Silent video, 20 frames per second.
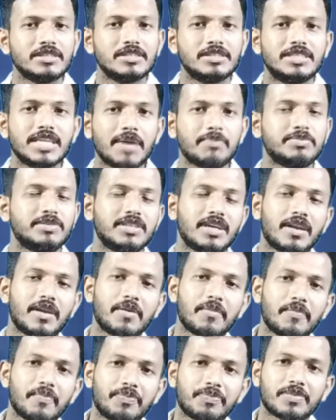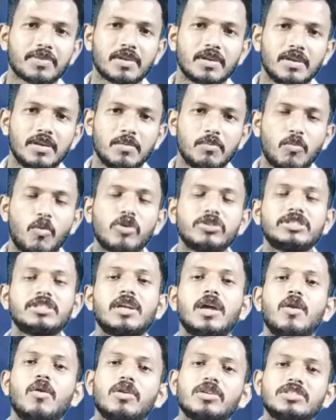chapter, motion
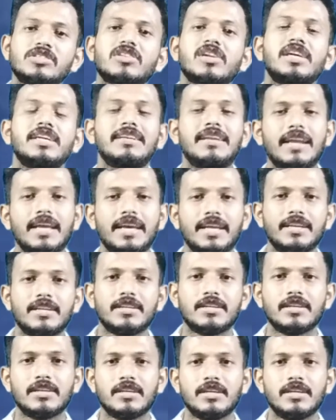along a straight line.